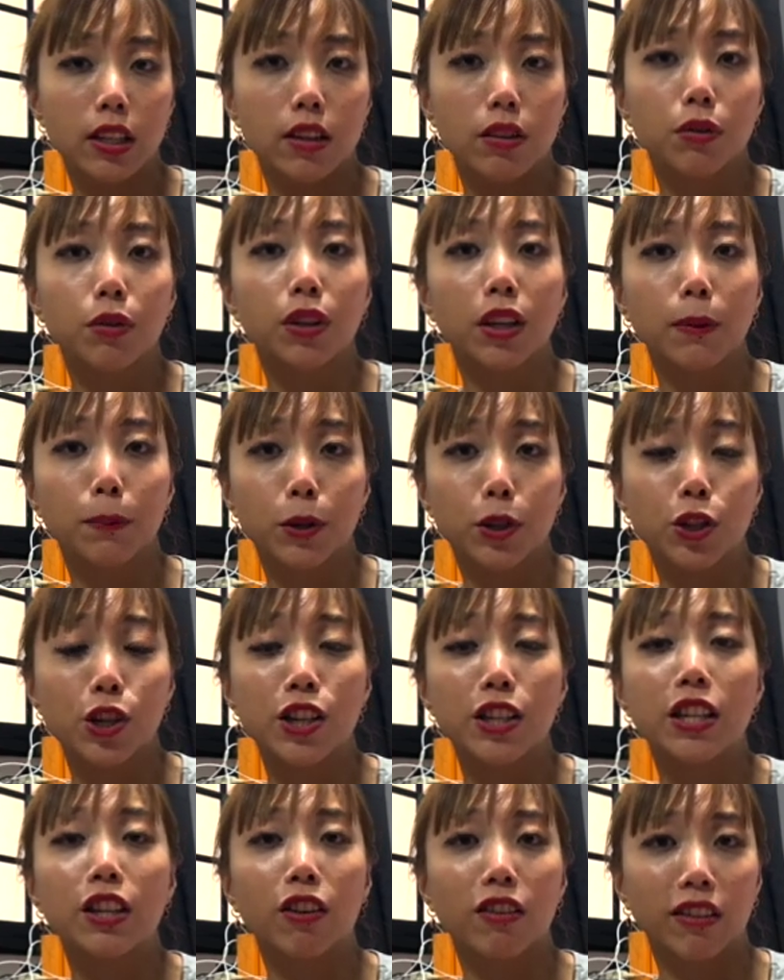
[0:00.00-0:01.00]
So you can purchase
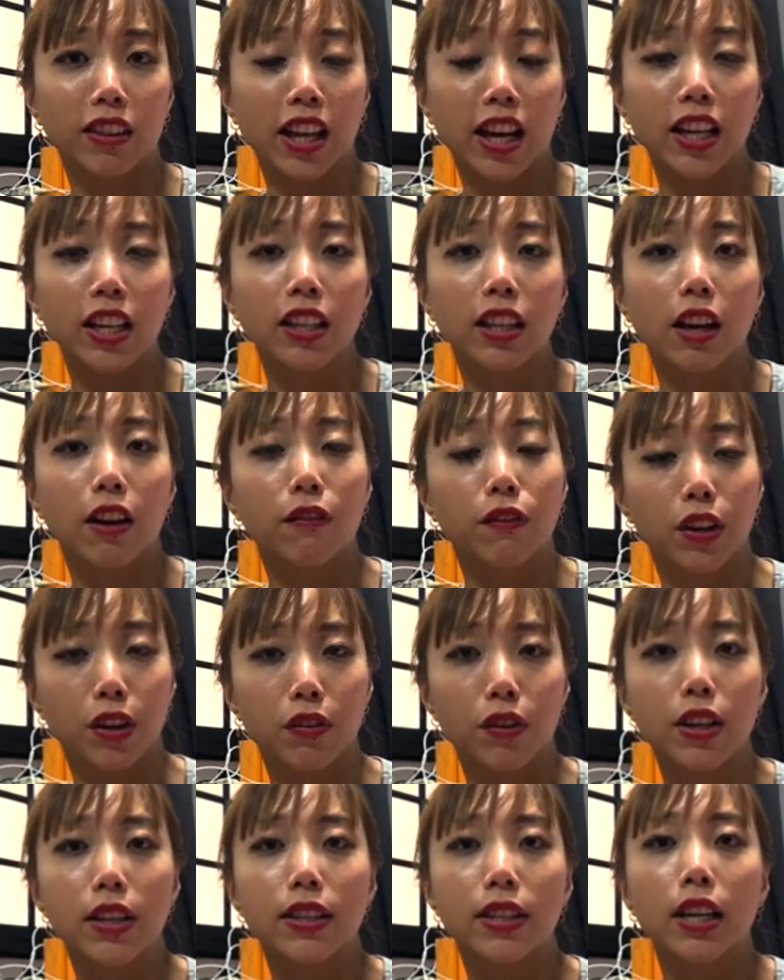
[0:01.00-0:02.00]
it online. There are
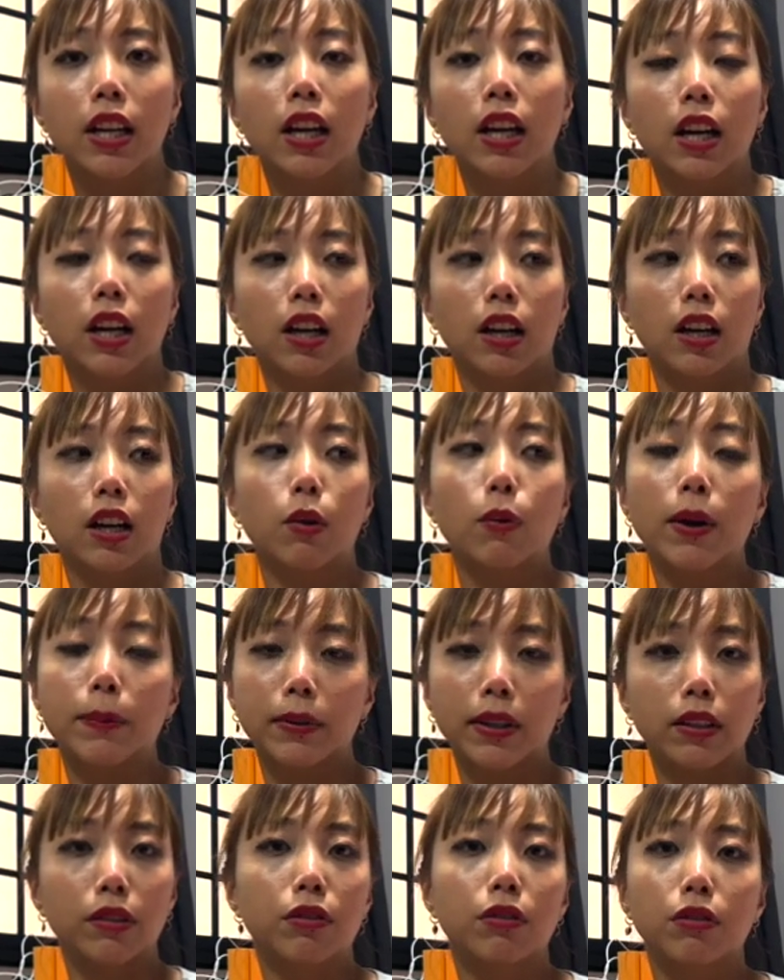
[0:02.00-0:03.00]
various
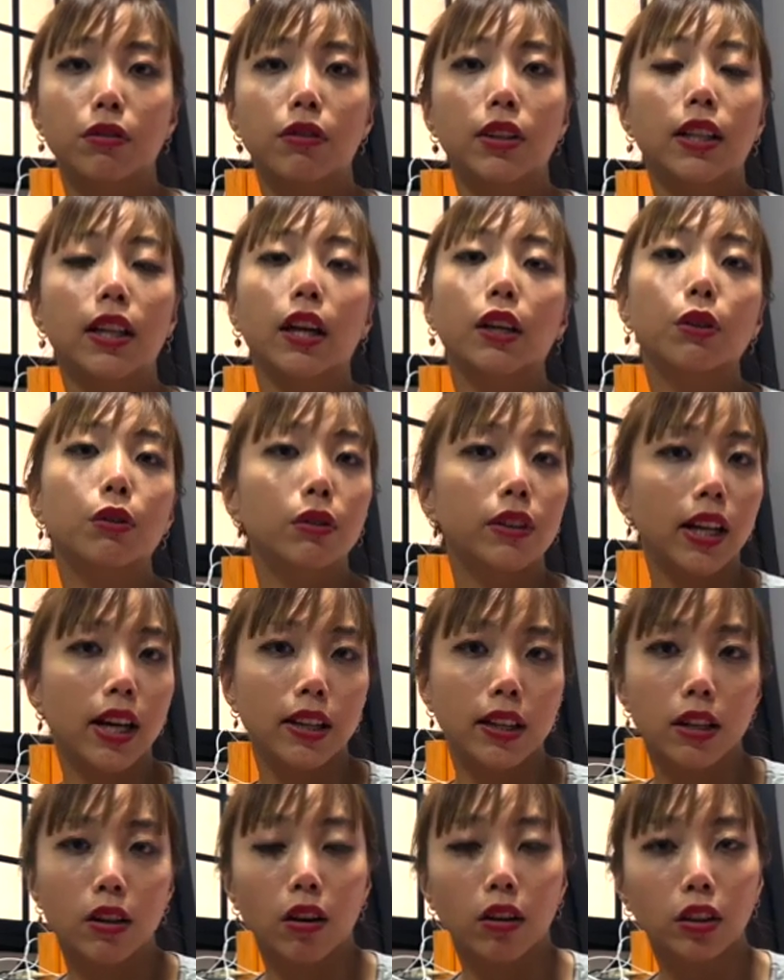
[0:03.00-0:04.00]
websites to do it, like
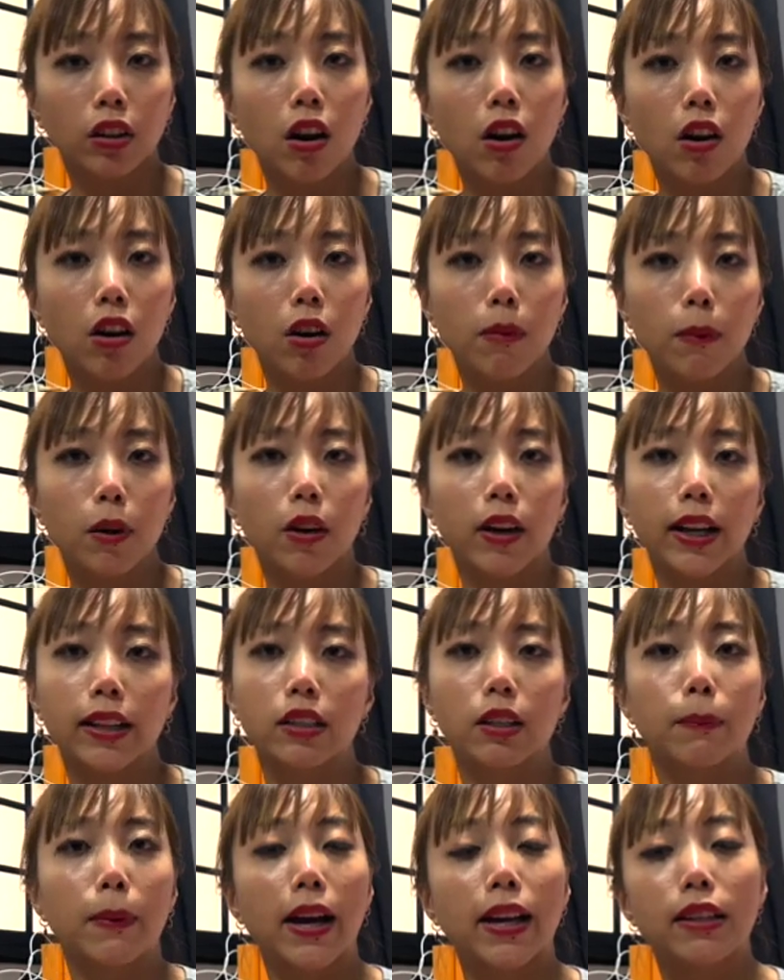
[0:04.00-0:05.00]
GoDaddy.com or
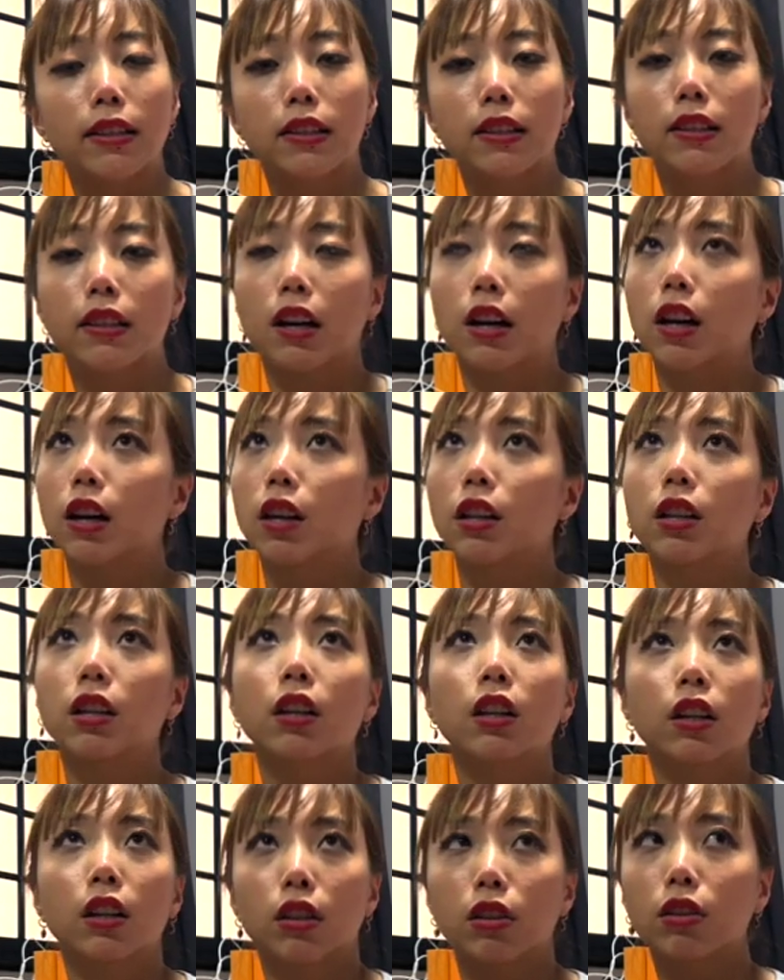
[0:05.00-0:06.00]

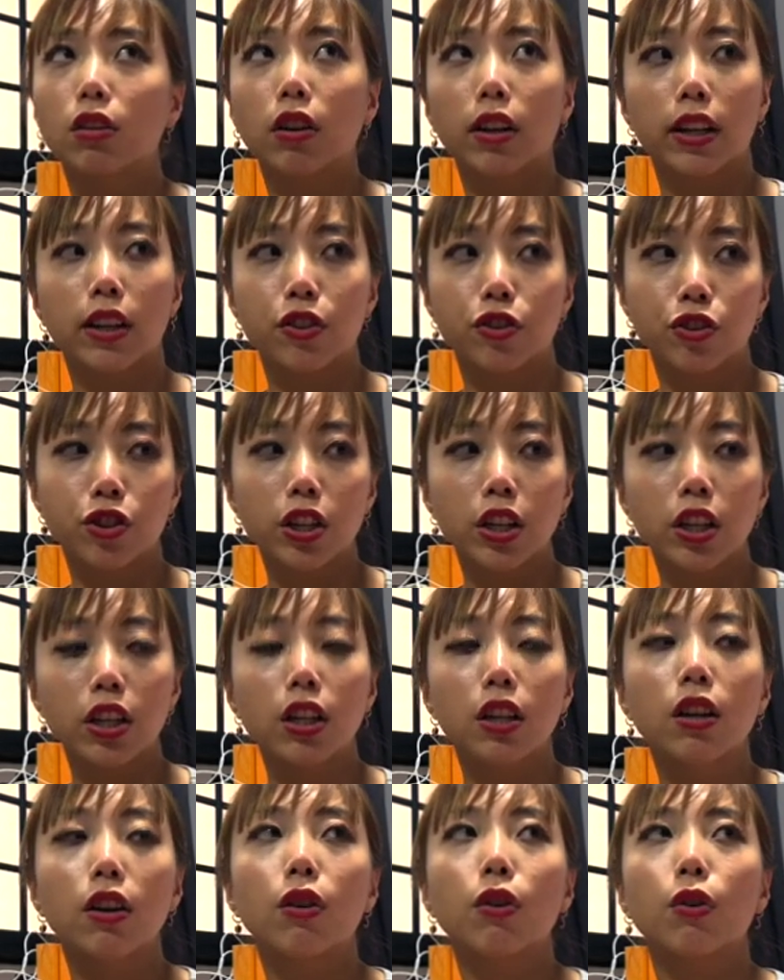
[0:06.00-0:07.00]

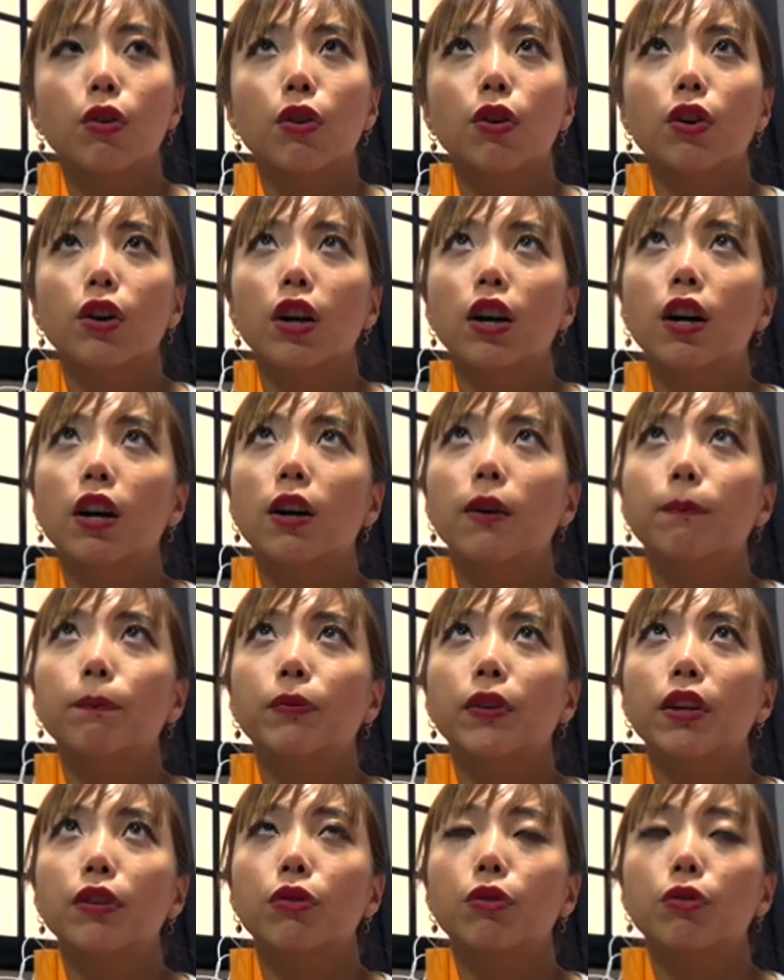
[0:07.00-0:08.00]
exabytes.sg, or
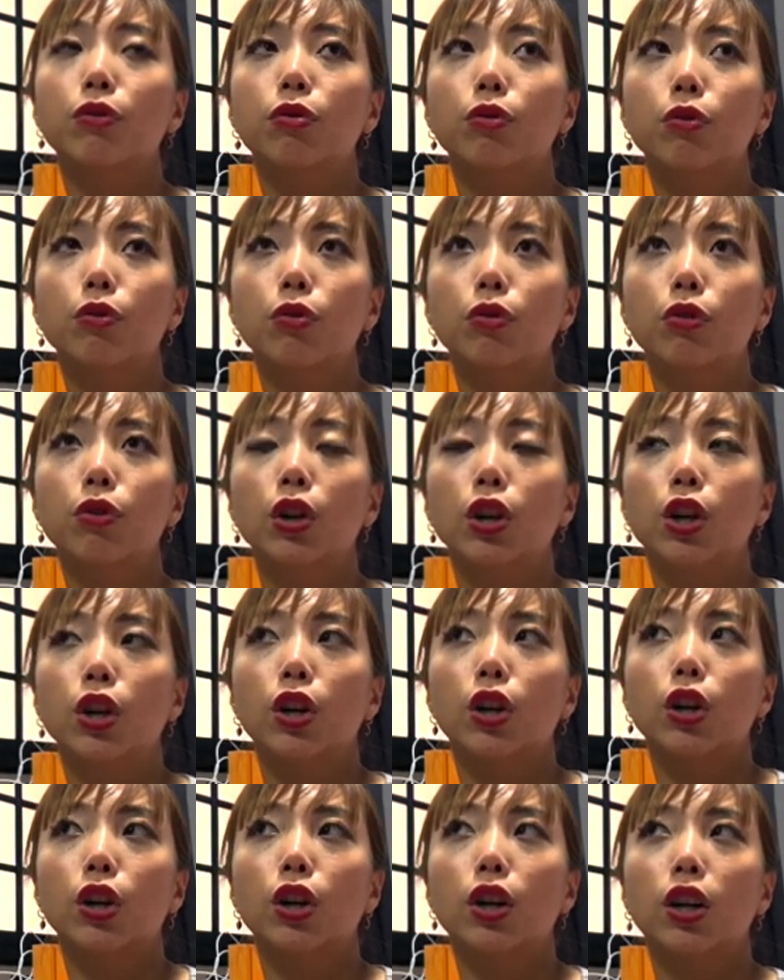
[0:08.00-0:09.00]
there's also
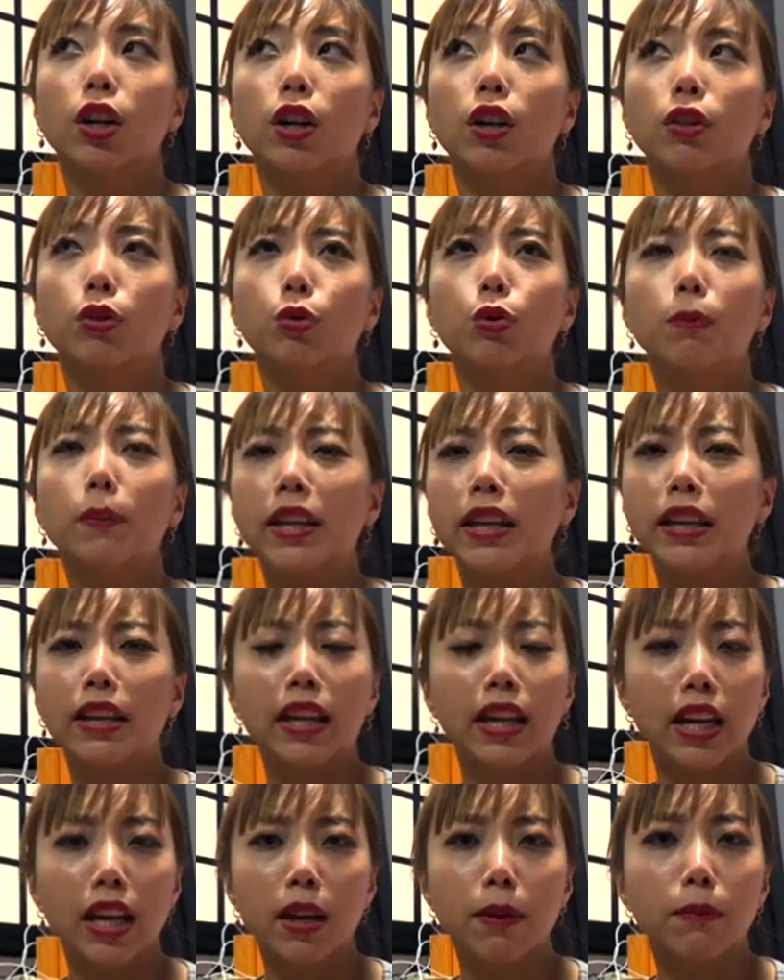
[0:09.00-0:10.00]
domain
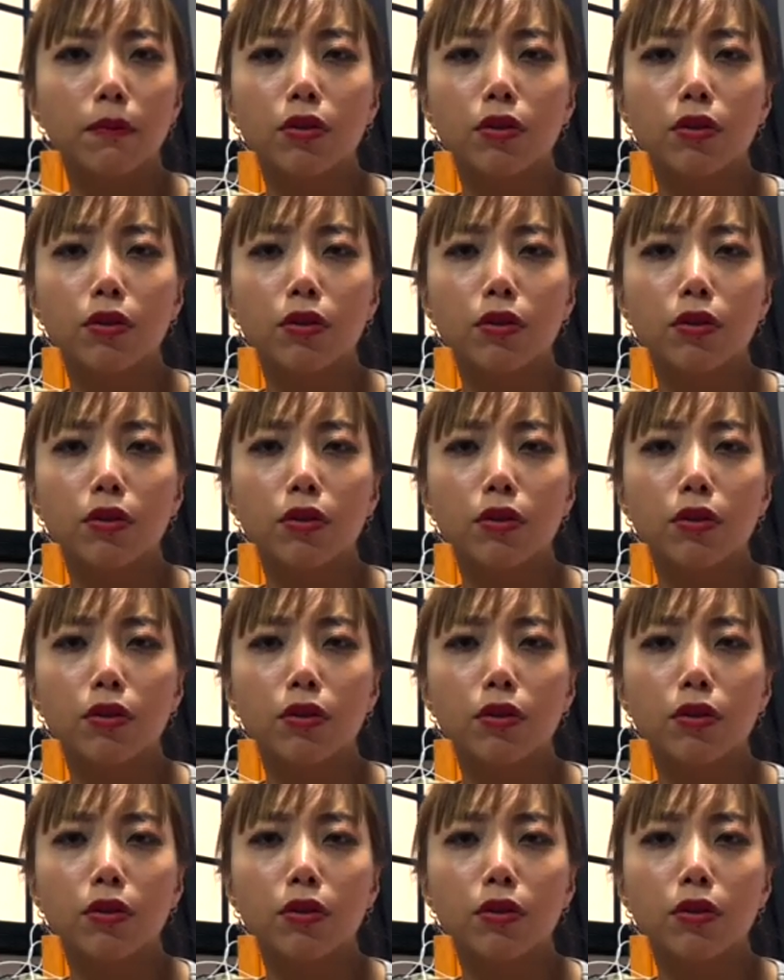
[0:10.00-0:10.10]
names.